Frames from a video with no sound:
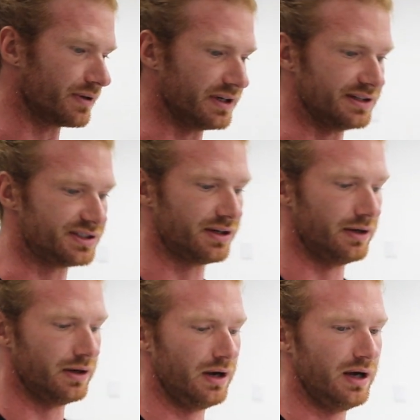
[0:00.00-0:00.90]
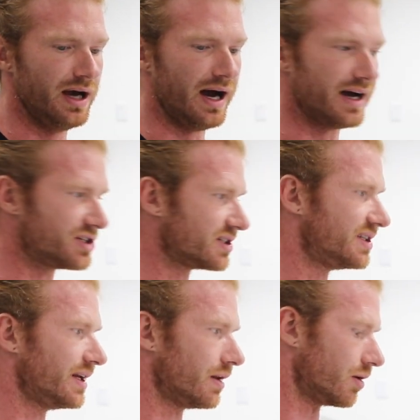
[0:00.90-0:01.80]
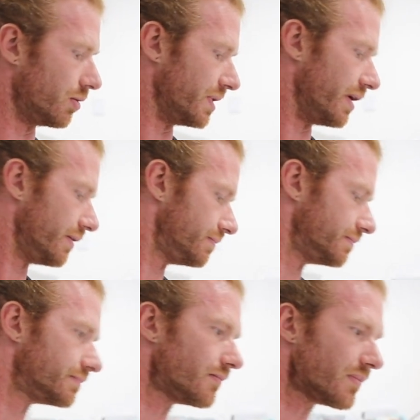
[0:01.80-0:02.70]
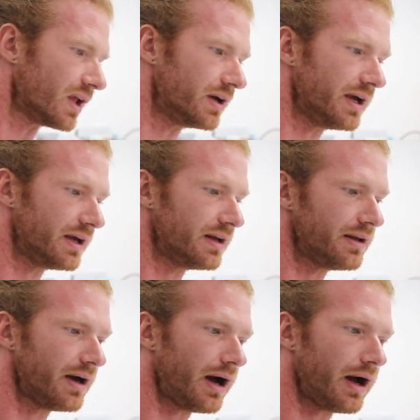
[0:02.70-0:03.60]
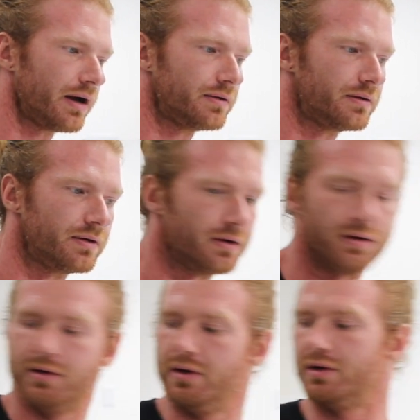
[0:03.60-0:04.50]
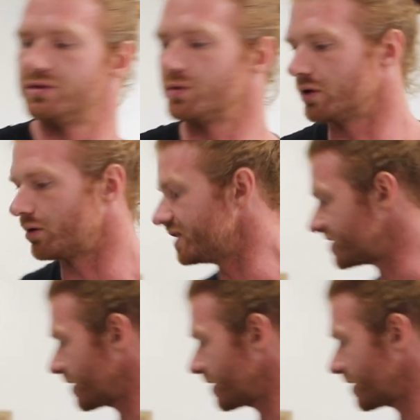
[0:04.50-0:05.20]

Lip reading: these. I just need a little bit. And so a little bit's